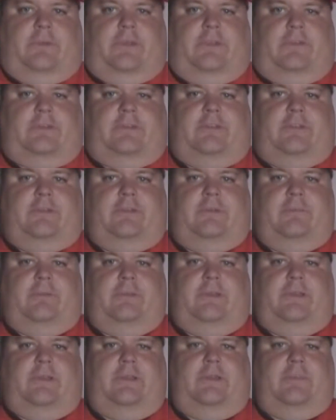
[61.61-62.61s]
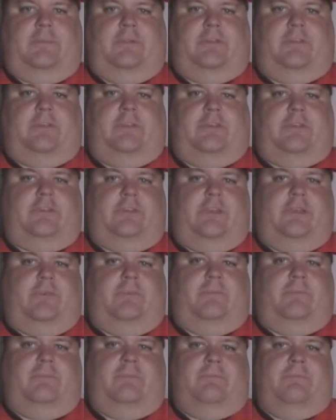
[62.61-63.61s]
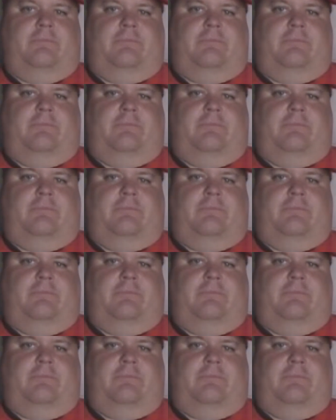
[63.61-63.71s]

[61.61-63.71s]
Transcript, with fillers: weeks, playing at Mosaic Stadium